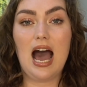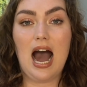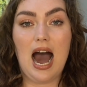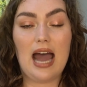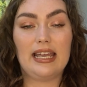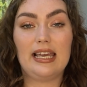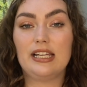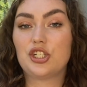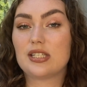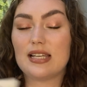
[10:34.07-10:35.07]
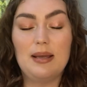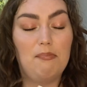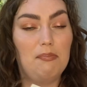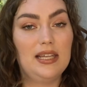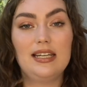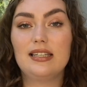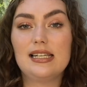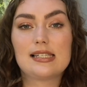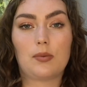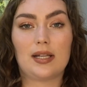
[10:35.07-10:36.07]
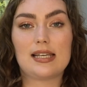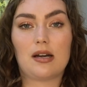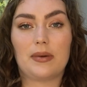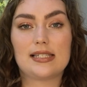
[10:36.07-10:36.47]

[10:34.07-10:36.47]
it just immediately sweats out of my